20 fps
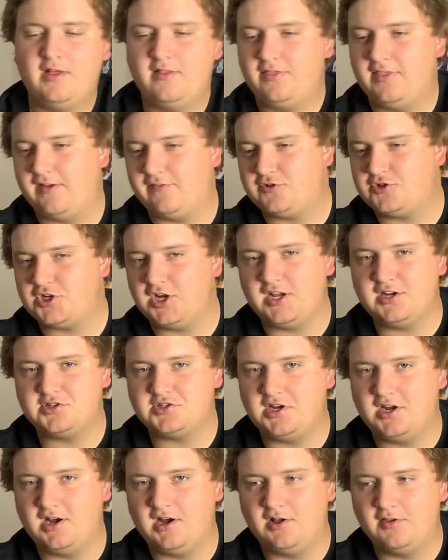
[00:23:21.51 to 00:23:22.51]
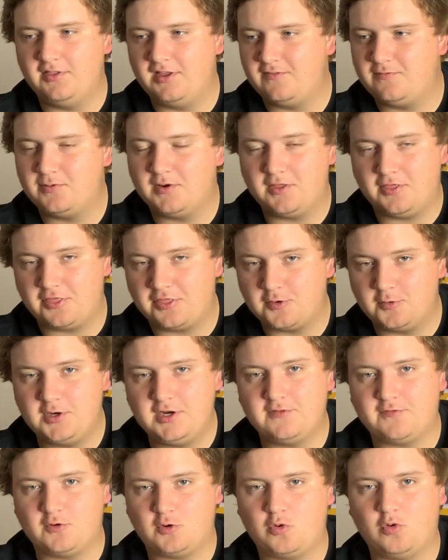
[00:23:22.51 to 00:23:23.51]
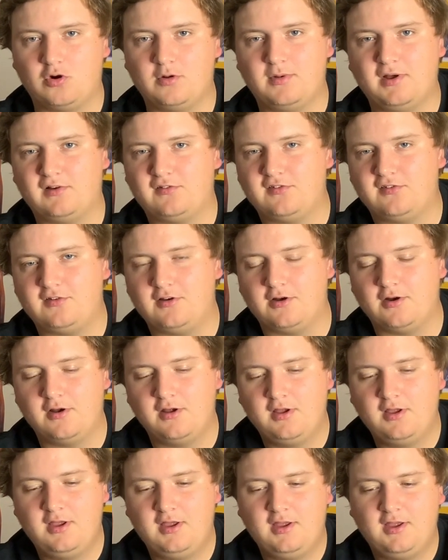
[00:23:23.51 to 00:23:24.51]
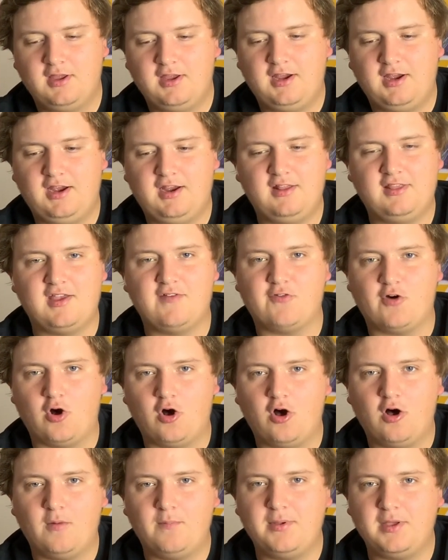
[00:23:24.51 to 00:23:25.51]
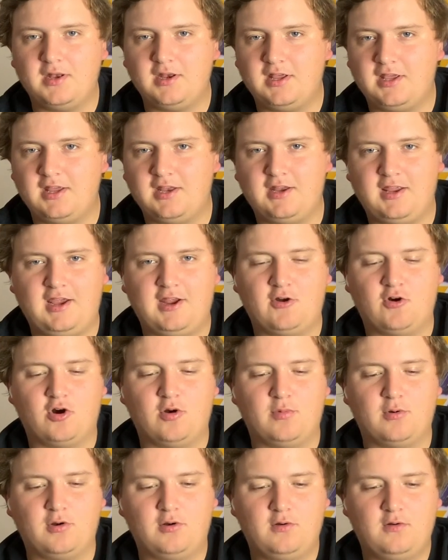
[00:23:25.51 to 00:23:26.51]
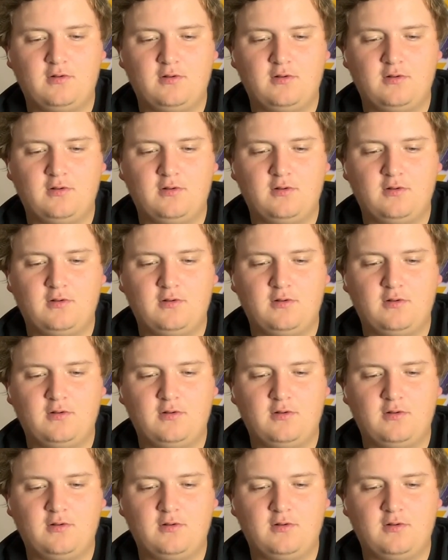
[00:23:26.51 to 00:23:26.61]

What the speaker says: They've changed out. They've played 3 different quarterbacks this year, and they've all been in Ann Arbor.